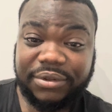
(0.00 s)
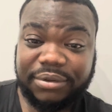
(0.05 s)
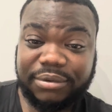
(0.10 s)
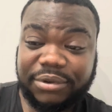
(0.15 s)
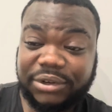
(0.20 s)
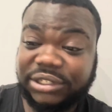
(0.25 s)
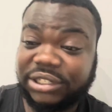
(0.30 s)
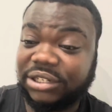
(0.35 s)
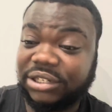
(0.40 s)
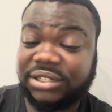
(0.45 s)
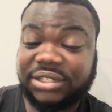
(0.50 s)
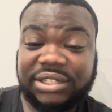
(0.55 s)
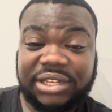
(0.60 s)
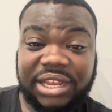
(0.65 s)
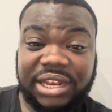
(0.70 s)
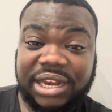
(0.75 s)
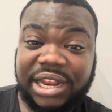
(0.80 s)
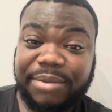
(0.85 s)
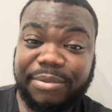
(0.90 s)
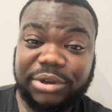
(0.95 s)
Because she's just
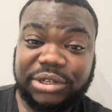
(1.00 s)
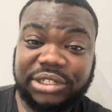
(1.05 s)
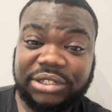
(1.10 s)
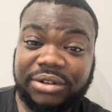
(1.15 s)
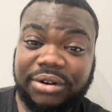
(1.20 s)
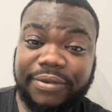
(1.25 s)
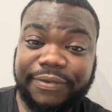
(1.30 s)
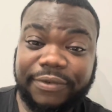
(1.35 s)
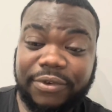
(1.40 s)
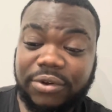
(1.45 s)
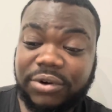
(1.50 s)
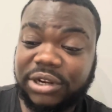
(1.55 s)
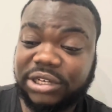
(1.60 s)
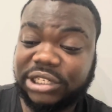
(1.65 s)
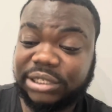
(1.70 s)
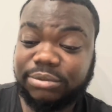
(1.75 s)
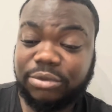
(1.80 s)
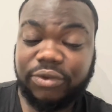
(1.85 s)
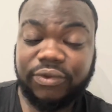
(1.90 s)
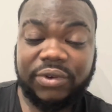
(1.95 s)
sitting there, but she's on the phone and
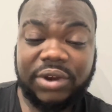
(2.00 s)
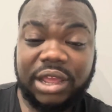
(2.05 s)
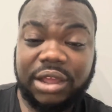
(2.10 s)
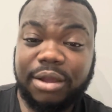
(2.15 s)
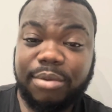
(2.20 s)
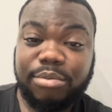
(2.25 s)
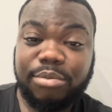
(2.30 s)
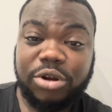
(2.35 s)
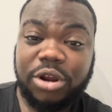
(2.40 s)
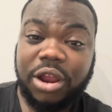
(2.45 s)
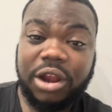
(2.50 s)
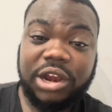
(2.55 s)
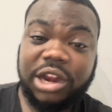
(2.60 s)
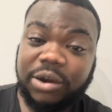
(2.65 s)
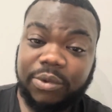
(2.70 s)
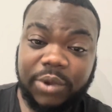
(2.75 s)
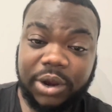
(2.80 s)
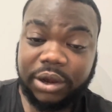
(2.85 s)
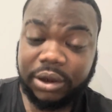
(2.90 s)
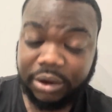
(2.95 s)
she's moving like a
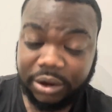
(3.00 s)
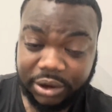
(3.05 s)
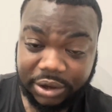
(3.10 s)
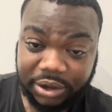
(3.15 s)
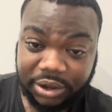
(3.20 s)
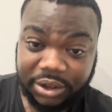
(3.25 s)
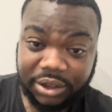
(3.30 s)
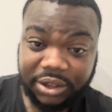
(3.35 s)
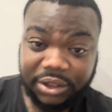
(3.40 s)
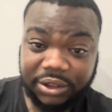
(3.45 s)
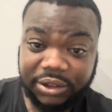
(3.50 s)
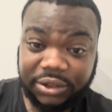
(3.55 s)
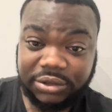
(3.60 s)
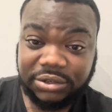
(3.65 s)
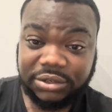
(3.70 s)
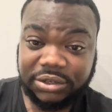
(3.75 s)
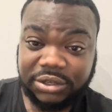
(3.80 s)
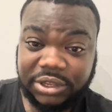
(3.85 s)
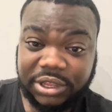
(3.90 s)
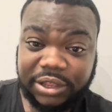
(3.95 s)
brawling one.
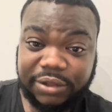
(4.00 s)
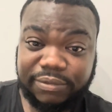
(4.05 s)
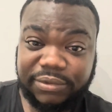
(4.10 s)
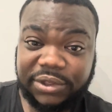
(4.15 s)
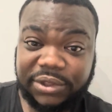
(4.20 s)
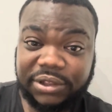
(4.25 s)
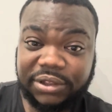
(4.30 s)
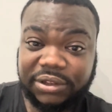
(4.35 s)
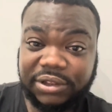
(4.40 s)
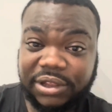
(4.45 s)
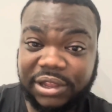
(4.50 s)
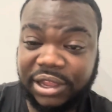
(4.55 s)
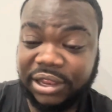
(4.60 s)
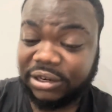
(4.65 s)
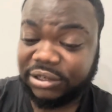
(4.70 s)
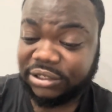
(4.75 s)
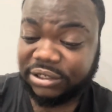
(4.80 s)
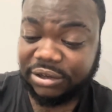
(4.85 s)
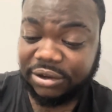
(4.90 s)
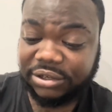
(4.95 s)
You get me?
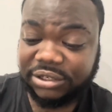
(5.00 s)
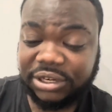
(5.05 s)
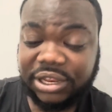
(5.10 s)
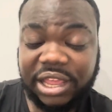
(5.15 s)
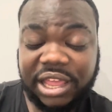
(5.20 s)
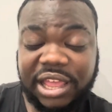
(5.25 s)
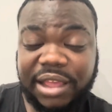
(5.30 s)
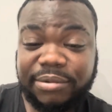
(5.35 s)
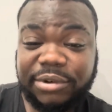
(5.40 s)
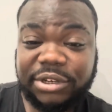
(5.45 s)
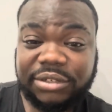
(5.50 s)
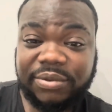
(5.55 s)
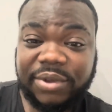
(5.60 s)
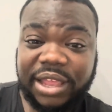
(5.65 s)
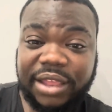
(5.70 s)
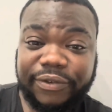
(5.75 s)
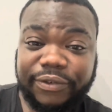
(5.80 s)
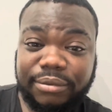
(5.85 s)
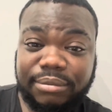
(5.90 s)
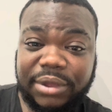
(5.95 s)
And she goes, yeah, I'm just
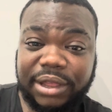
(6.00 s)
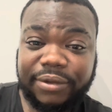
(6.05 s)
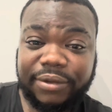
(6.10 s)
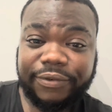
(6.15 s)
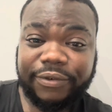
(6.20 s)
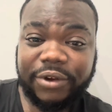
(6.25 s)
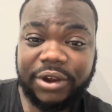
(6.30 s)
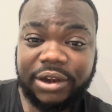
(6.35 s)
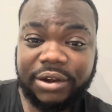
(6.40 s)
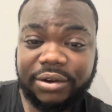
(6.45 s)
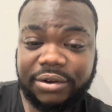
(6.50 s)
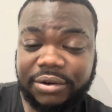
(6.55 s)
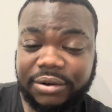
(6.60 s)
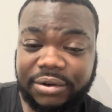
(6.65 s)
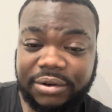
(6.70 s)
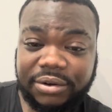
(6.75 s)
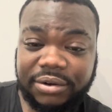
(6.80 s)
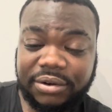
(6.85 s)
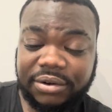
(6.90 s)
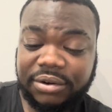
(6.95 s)
waiting for my friend.
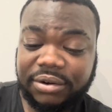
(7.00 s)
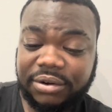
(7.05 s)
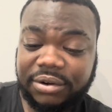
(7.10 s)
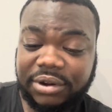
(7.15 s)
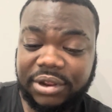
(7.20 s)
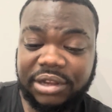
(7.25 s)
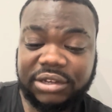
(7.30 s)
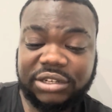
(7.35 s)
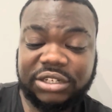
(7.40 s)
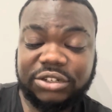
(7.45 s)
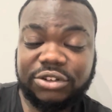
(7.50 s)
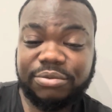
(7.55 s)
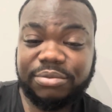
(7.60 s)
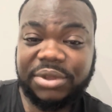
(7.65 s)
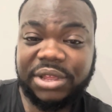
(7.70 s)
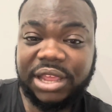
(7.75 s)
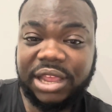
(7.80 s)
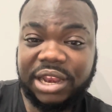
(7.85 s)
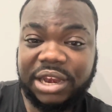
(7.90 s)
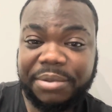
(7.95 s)
And she should
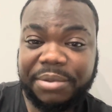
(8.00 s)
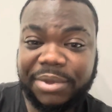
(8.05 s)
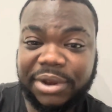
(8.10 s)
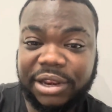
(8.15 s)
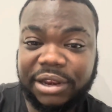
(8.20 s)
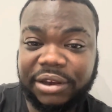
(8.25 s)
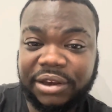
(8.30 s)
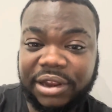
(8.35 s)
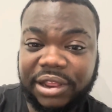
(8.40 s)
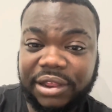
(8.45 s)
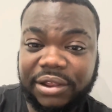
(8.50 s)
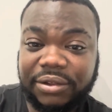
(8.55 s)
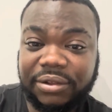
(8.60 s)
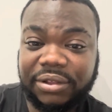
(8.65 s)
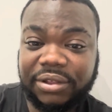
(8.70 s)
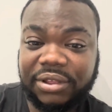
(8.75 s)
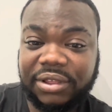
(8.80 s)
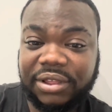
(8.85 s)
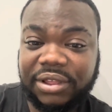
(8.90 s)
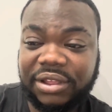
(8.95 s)
be here any minute now.
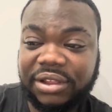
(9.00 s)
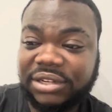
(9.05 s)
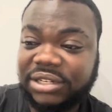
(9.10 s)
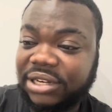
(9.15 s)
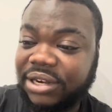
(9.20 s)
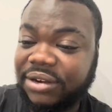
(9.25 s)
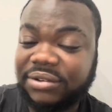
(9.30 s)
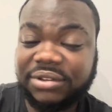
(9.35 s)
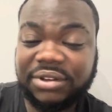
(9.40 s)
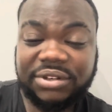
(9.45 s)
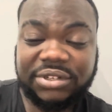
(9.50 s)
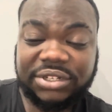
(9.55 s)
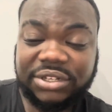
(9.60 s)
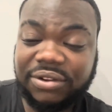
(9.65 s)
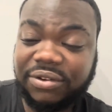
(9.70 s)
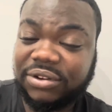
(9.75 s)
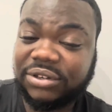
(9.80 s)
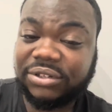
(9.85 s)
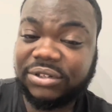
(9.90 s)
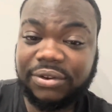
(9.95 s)
She lives on
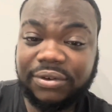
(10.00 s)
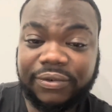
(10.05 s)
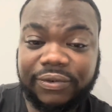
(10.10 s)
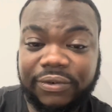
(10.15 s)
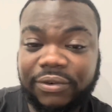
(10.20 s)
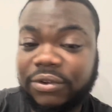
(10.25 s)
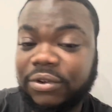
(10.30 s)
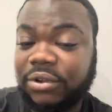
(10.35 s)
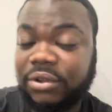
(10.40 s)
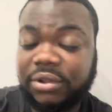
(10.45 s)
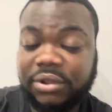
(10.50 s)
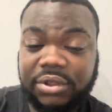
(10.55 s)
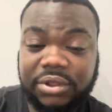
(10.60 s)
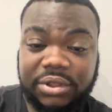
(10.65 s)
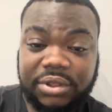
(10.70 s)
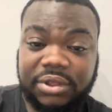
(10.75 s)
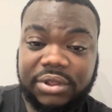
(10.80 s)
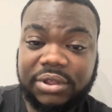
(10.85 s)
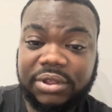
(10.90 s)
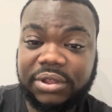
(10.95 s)
so-and-so floor.
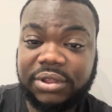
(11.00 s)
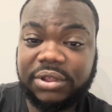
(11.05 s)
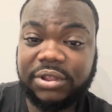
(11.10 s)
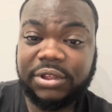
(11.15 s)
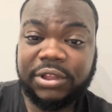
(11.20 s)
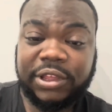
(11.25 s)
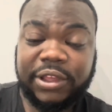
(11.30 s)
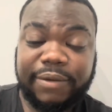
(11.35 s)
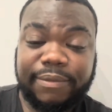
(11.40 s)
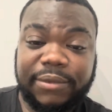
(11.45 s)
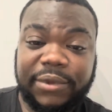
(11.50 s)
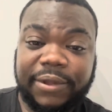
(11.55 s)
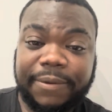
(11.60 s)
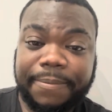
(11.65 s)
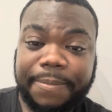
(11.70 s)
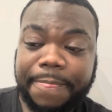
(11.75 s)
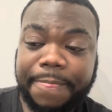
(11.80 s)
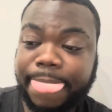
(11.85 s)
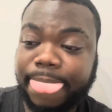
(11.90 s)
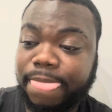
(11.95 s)
You get me?
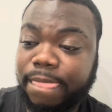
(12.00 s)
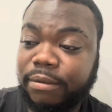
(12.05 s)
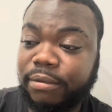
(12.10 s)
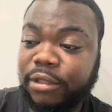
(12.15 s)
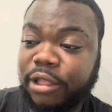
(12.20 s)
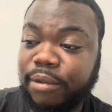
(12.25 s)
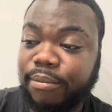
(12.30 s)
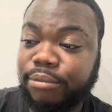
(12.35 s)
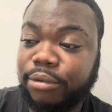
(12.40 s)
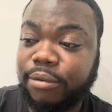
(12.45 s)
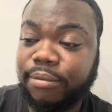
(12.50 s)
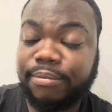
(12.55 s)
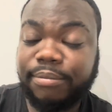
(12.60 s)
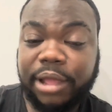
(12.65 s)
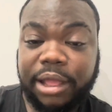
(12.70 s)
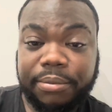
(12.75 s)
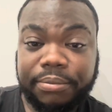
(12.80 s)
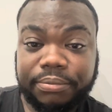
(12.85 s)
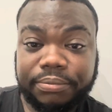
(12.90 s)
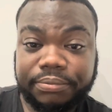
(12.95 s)
Then boom,
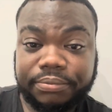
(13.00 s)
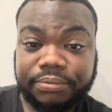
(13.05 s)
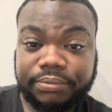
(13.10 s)
bam.